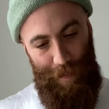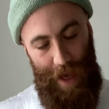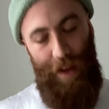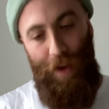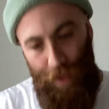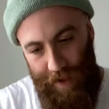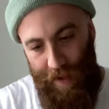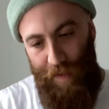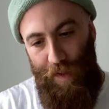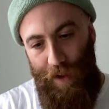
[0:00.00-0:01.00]
And the
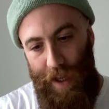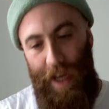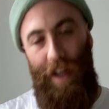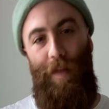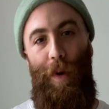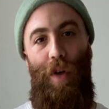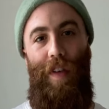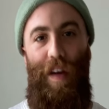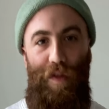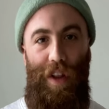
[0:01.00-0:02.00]
reason for that is
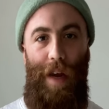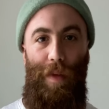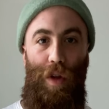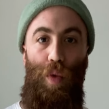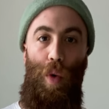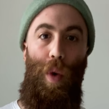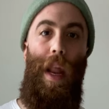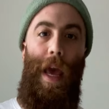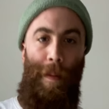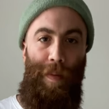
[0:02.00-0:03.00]
because every time that we will
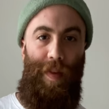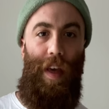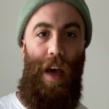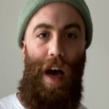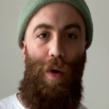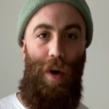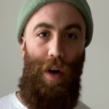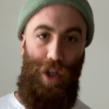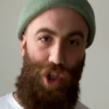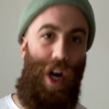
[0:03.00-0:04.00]
empty
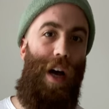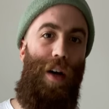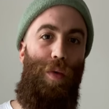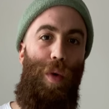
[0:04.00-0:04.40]
our jar,